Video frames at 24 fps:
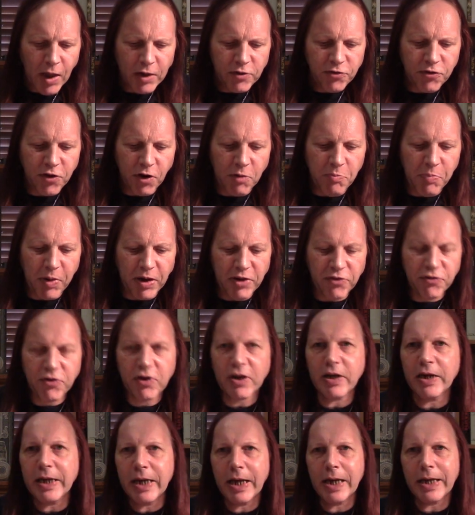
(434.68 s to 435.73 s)
So
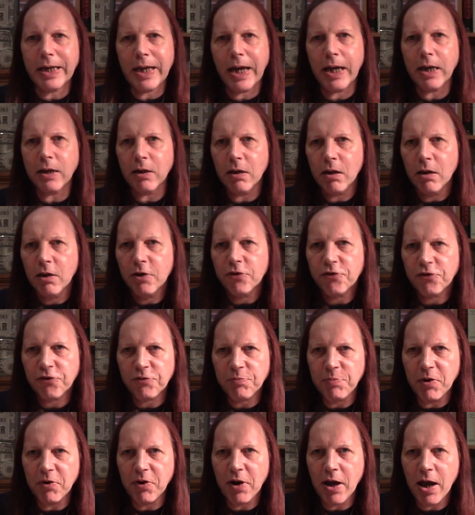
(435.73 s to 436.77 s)
basically, again,
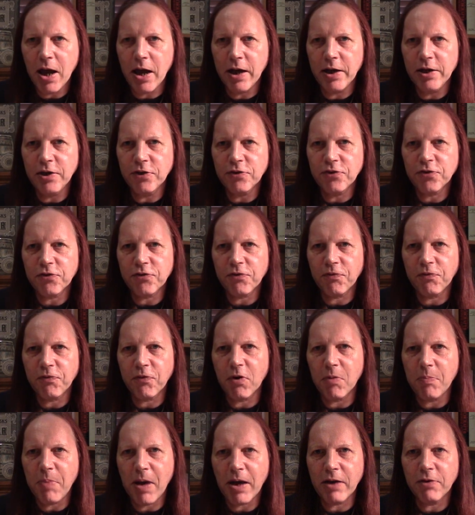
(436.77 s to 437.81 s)
spirit aged
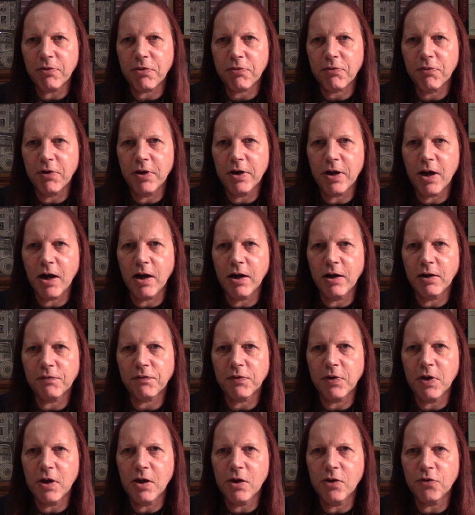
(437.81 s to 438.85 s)
for about
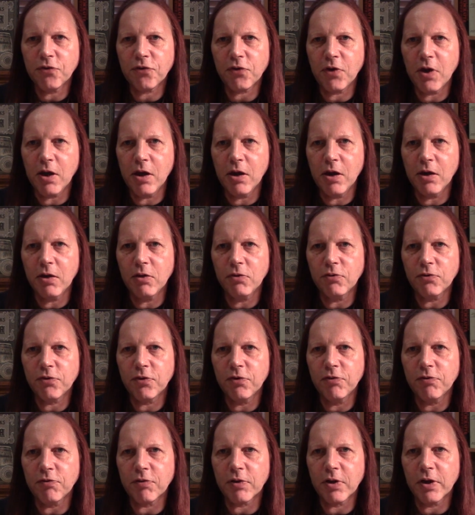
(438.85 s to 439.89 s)
3.5 years in
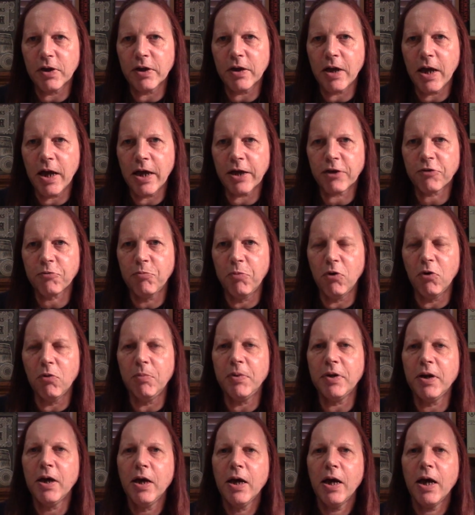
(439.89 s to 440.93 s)
200 litre
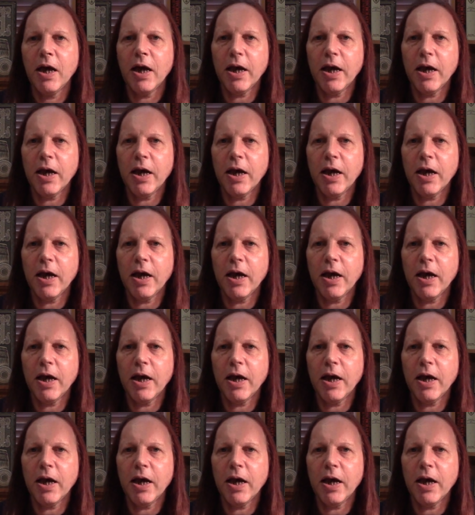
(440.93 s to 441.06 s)
ex-bourbon,